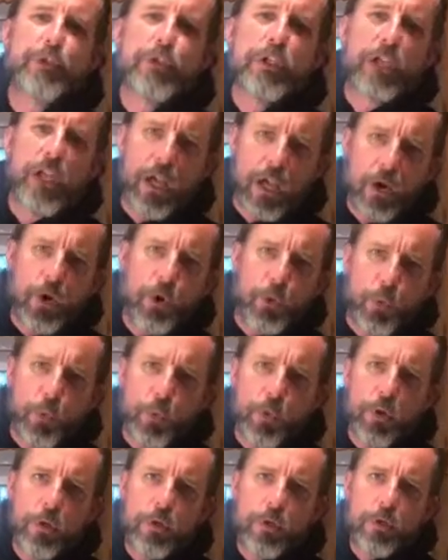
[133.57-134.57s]
you
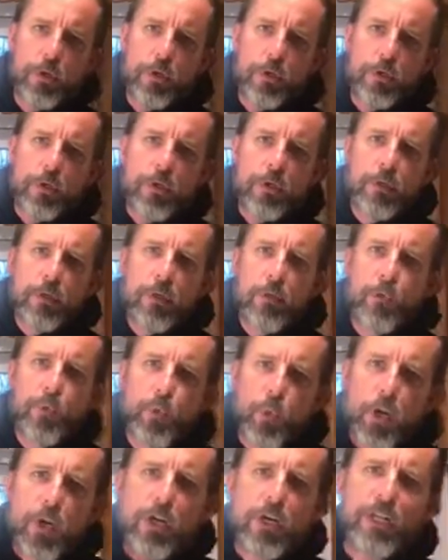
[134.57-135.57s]
go.
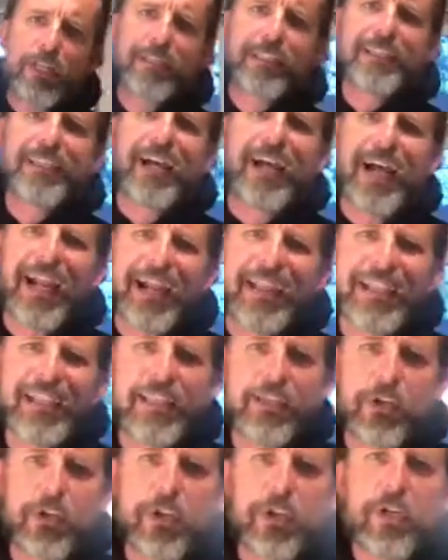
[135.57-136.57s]
Work
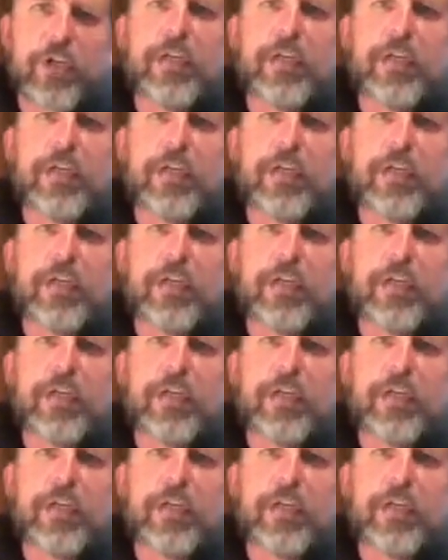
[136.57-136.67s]
tidier,